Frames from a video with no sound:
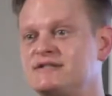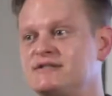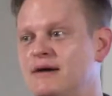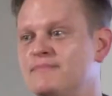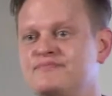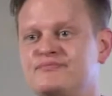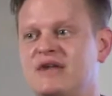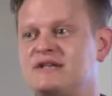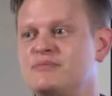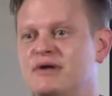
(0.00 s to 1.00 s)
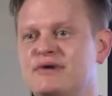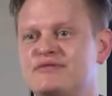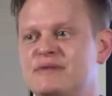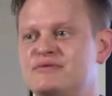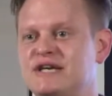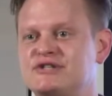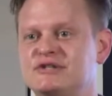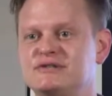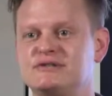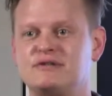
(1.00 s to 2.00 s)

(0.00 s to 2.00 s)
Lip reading: That's my 3 predictions.